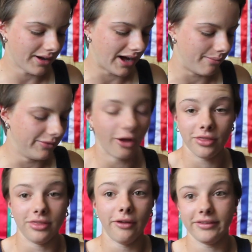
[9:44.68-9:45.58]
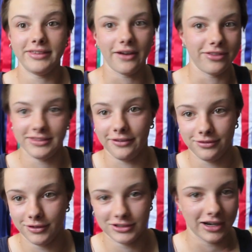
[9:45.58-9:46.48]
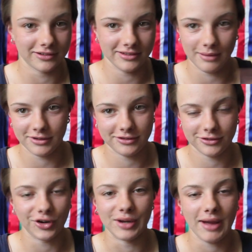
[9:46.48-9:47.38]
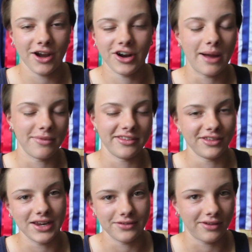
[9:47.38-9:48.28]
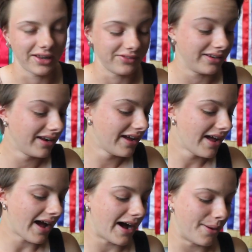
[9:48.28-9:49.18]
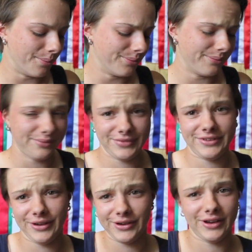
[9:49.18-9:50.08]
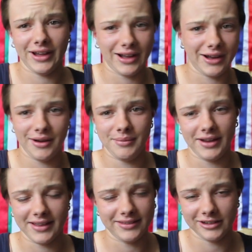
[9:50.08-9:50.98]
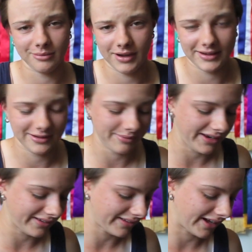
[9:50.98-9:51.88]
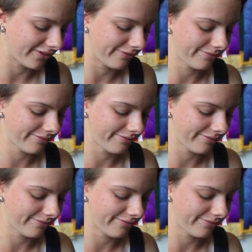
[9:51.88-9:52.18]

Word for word: Um, not not stuff, the stuff's not junk, just I'm just talking about crap that's not even relevant. Um, so I hope you guys don't mind me just kind of...